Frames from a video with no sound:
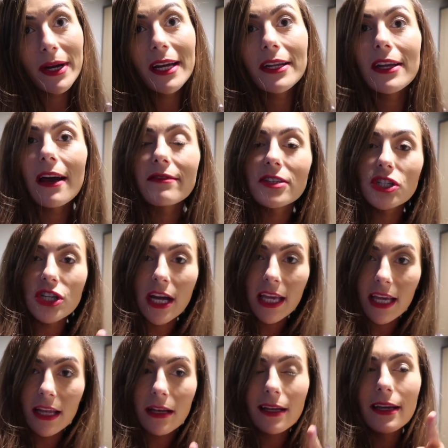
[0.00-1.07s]
But you have to
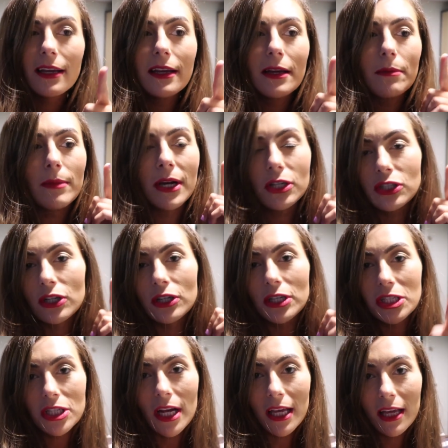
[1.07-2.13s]
check in, make sure
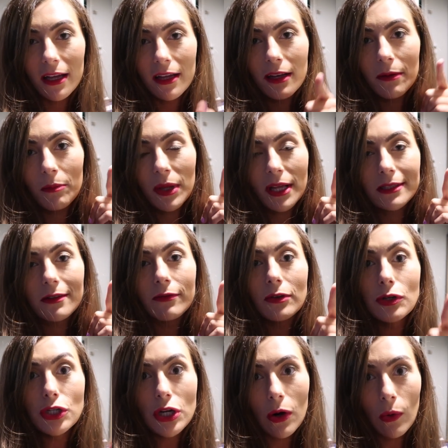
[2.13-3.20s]
you check in because if
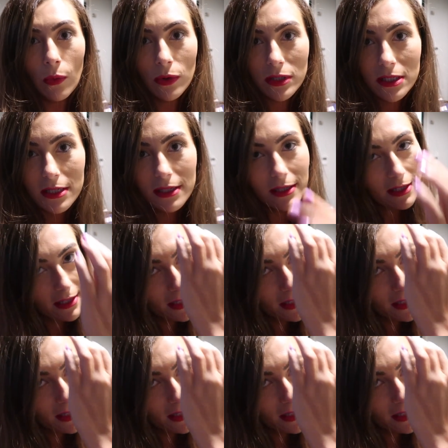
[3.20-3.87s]
you don't,